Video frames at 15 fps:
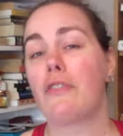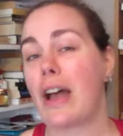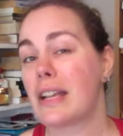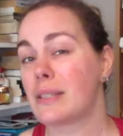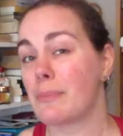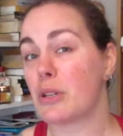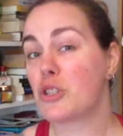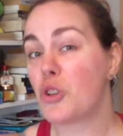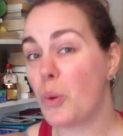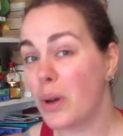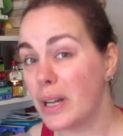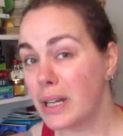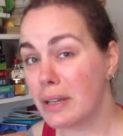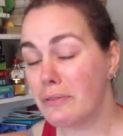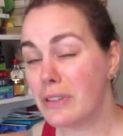vast
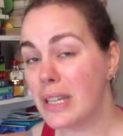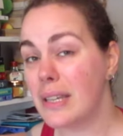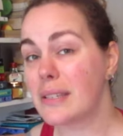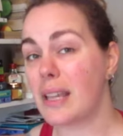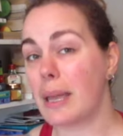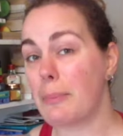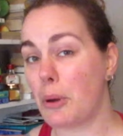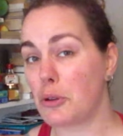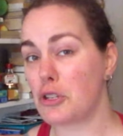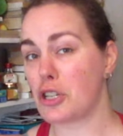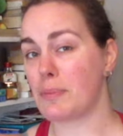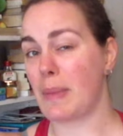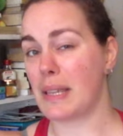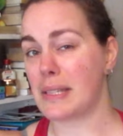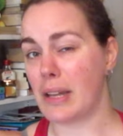majority of these I
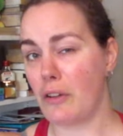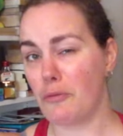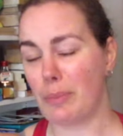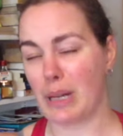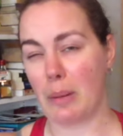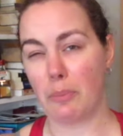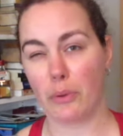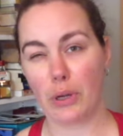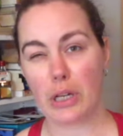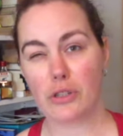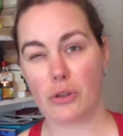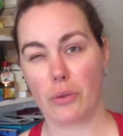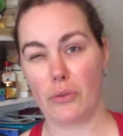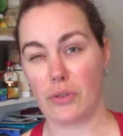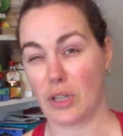purchased myself, but I'm pretty
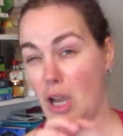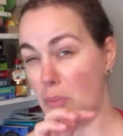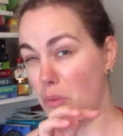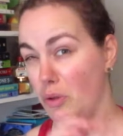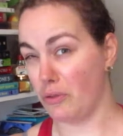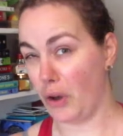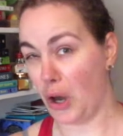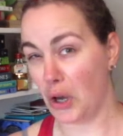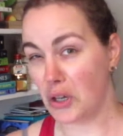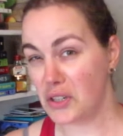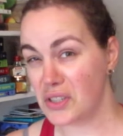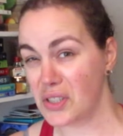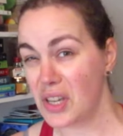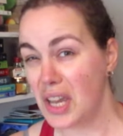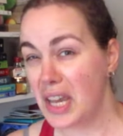sure there's a couple of
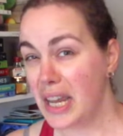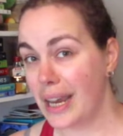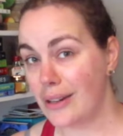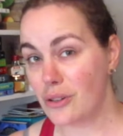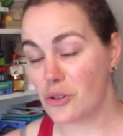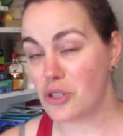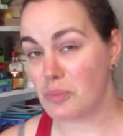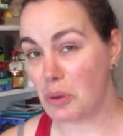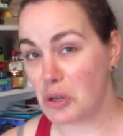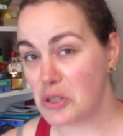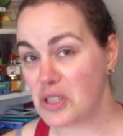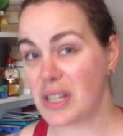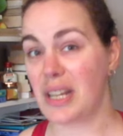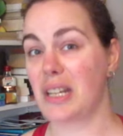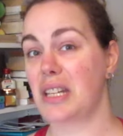ARCs
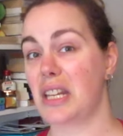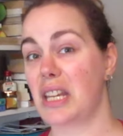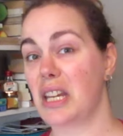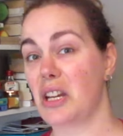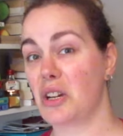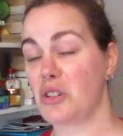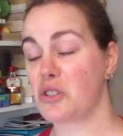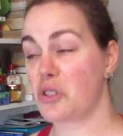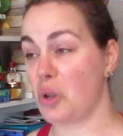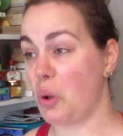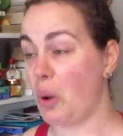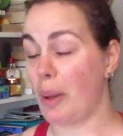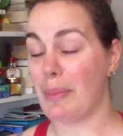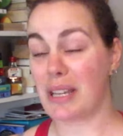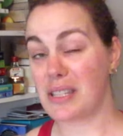interspersed into here,
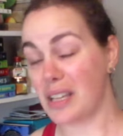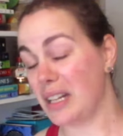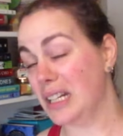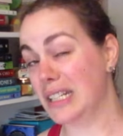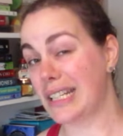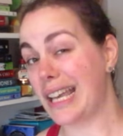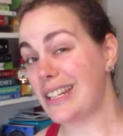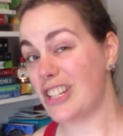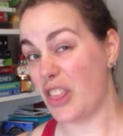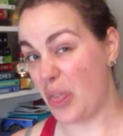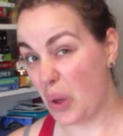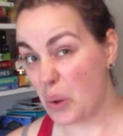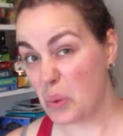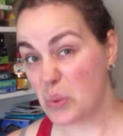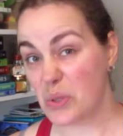so I'm excited to get to
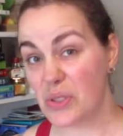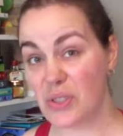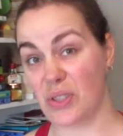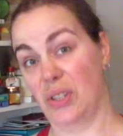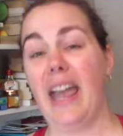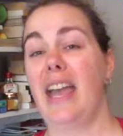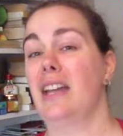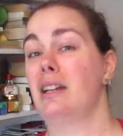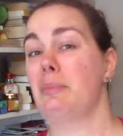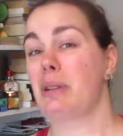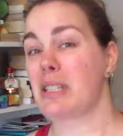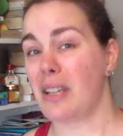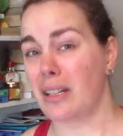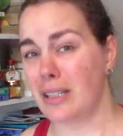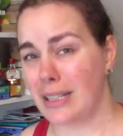those. And I'm
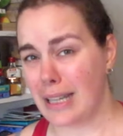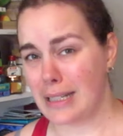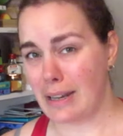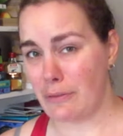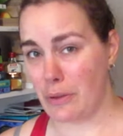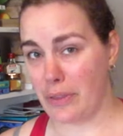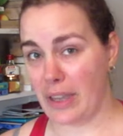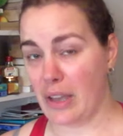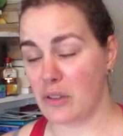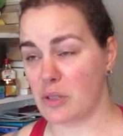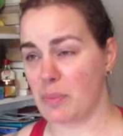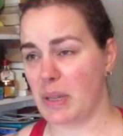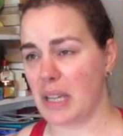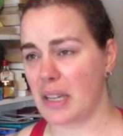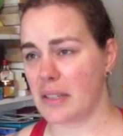excited to get to everything else
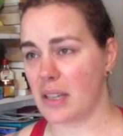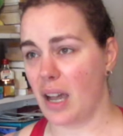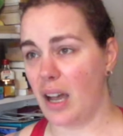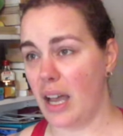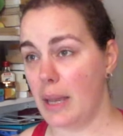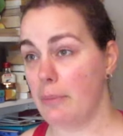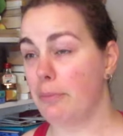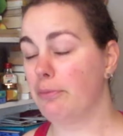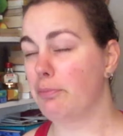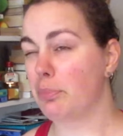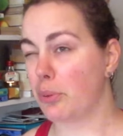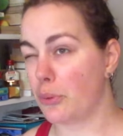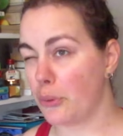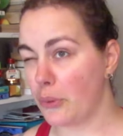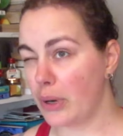because I've
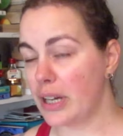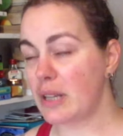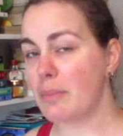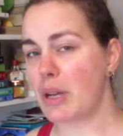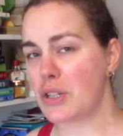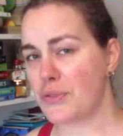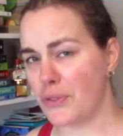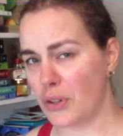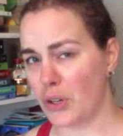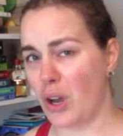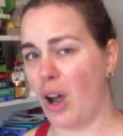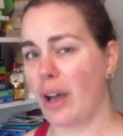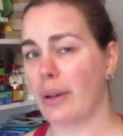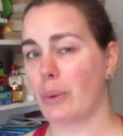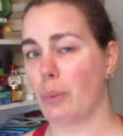pretty much
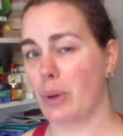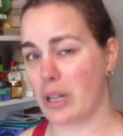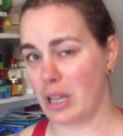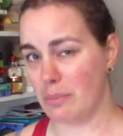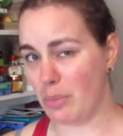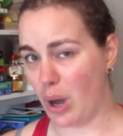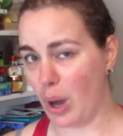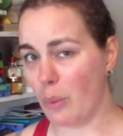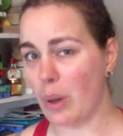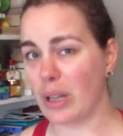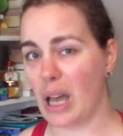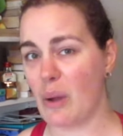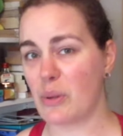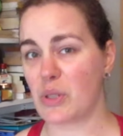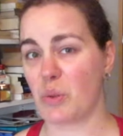forgotten what I bought while
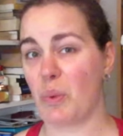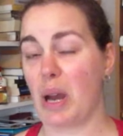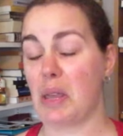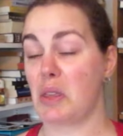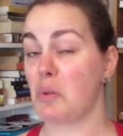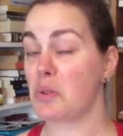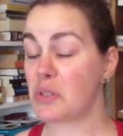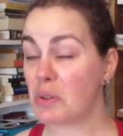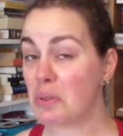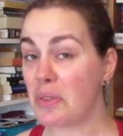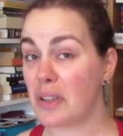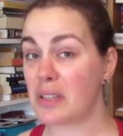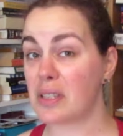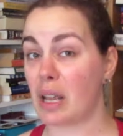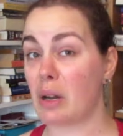I was away. There were certain
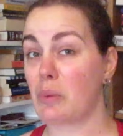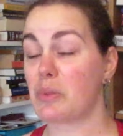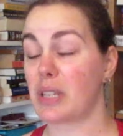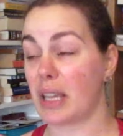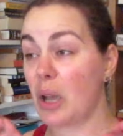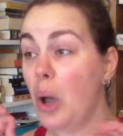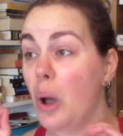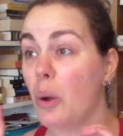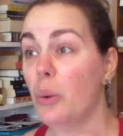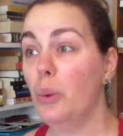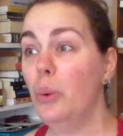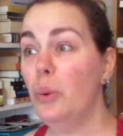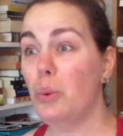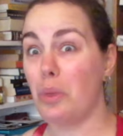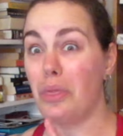things that I was like,
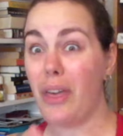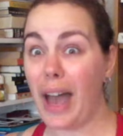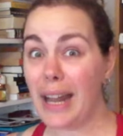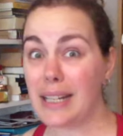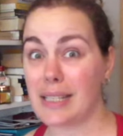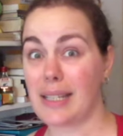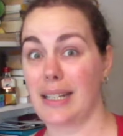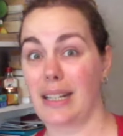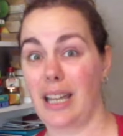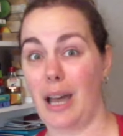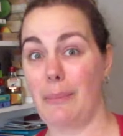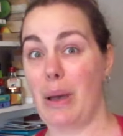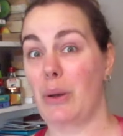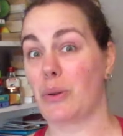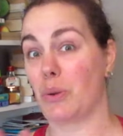ooh, that is gonna
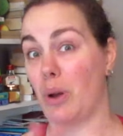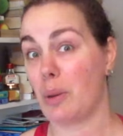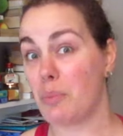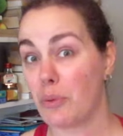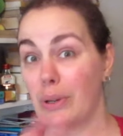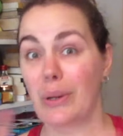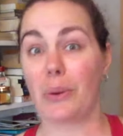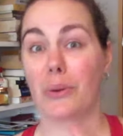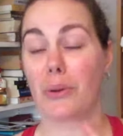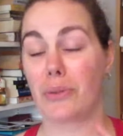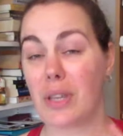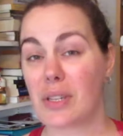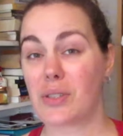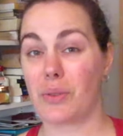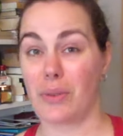come out, or I pre-ordered
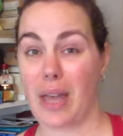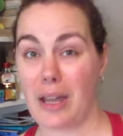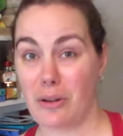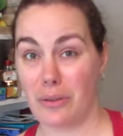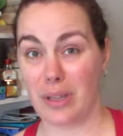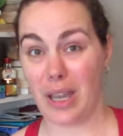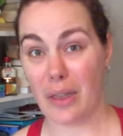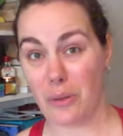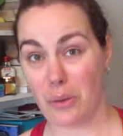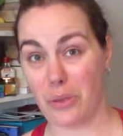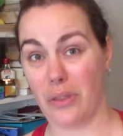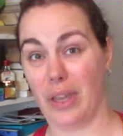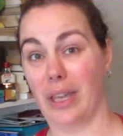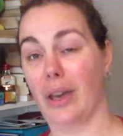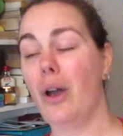this or that or the other
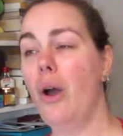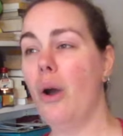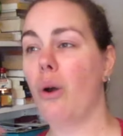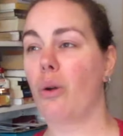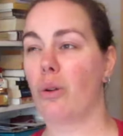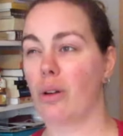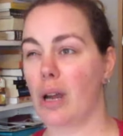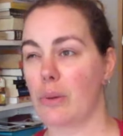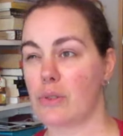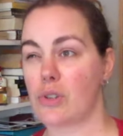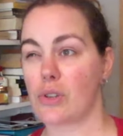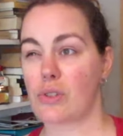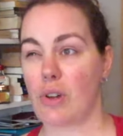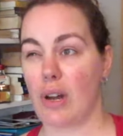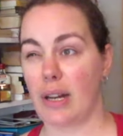thing, or I was
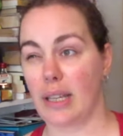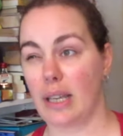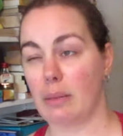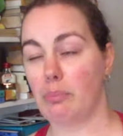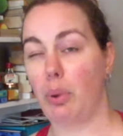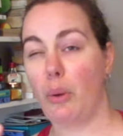just trying to get